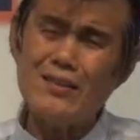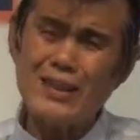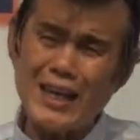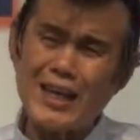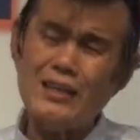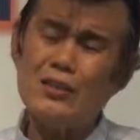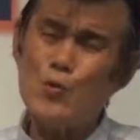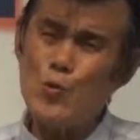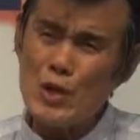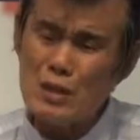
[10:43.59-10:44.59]
again the
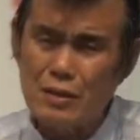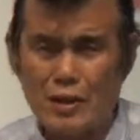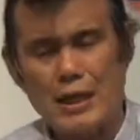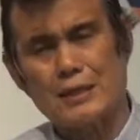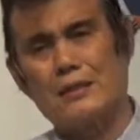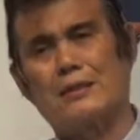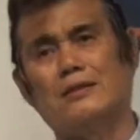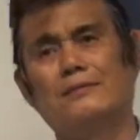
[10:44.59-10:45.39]
wilderness